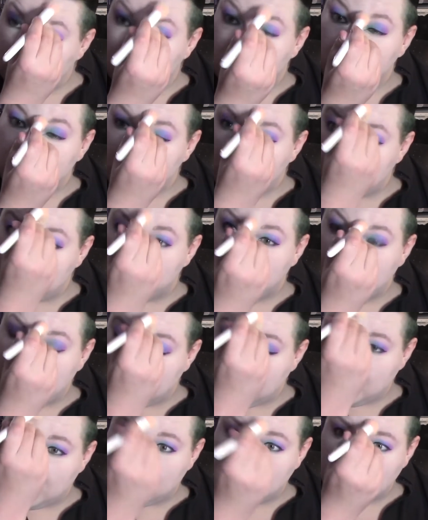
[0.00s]
Um,
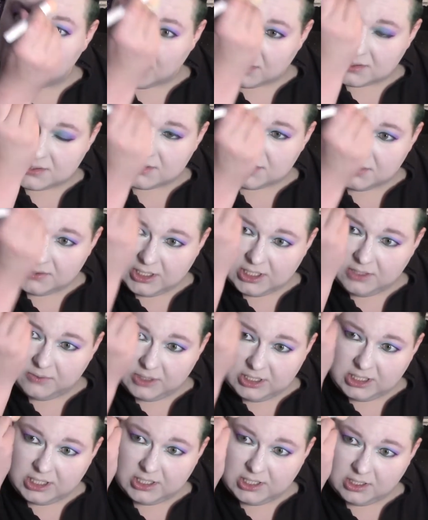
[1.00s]
yeah, so
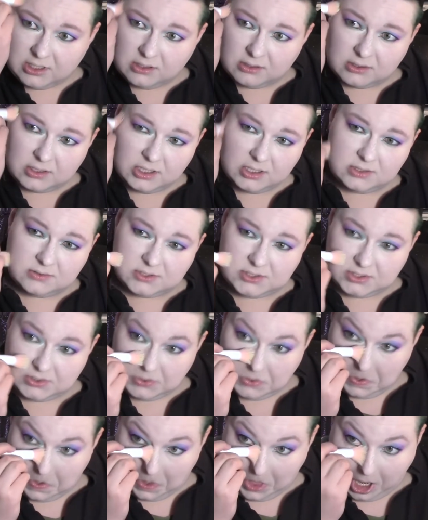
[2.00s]
anyway, getting
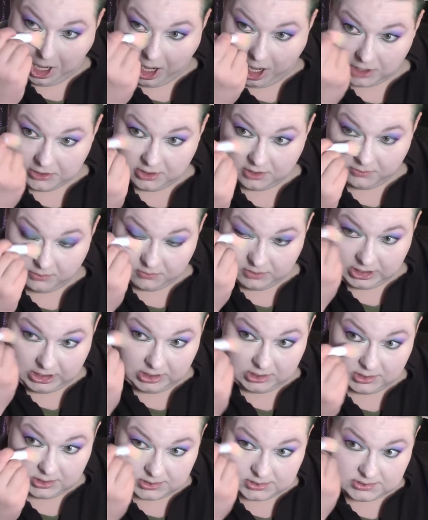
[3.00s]
into the
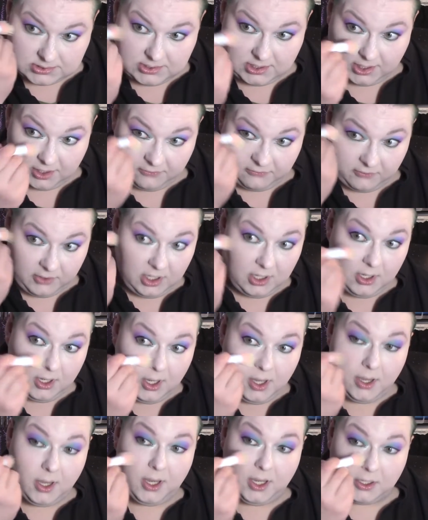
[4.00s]
Octoberween stuff,
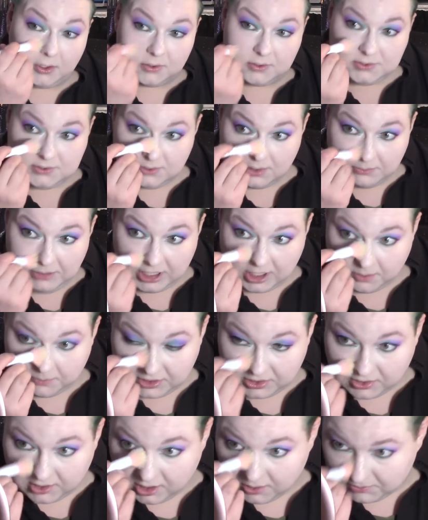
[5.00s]
I could do a makeup
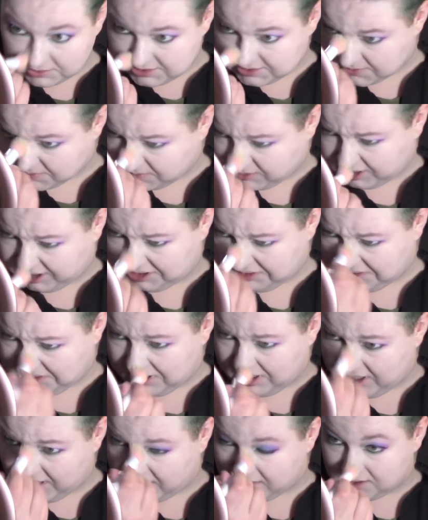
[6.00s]
thing, which is what
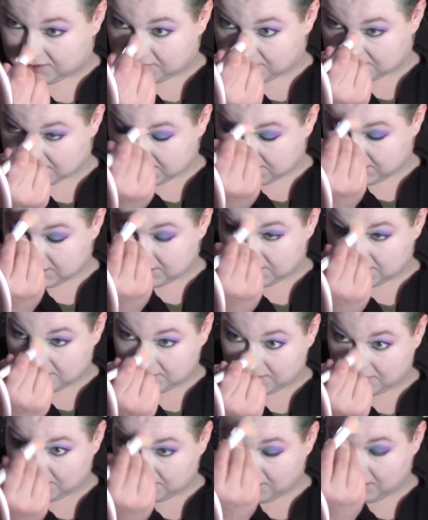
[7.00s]
I usually
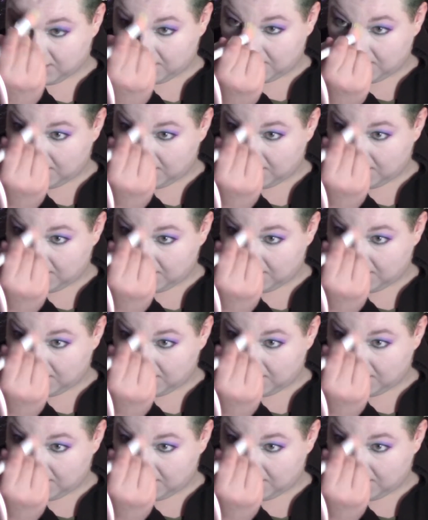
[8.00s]
do.